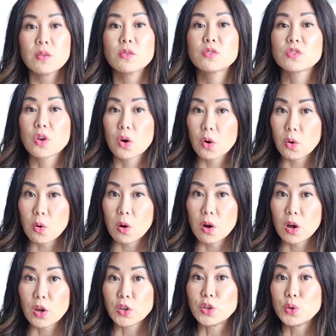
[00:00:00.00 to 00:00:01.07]
So
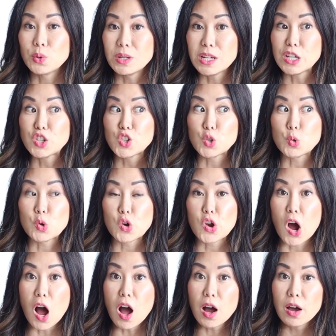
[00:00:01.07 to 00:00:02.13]
you need to
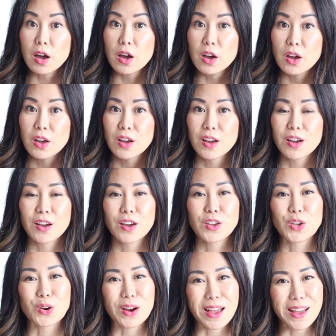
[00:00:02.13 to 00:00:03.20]
knock
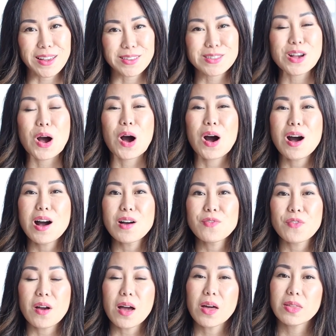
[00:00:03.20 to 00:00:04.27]
your ex
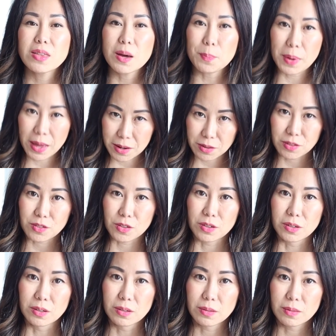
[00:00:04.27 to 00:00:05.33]
off the
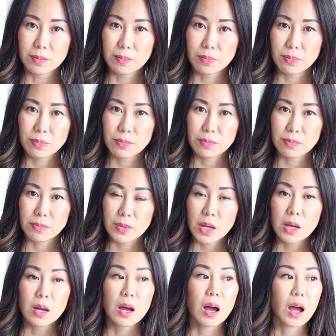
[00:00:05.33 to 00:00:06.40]
pedestal.
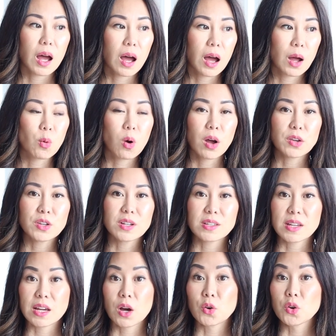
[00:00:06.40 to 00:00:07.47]
I want you to
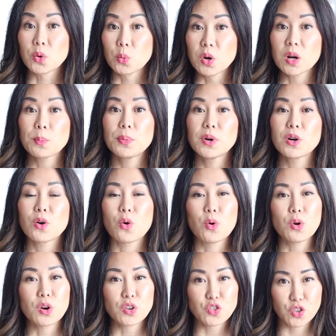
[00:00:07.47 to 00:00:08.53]
take out your workbook
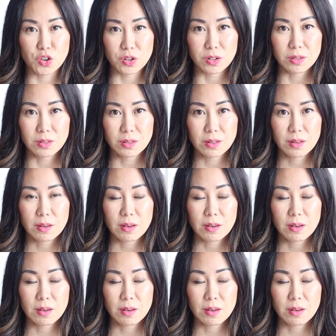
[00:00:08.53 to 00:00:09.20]
or journal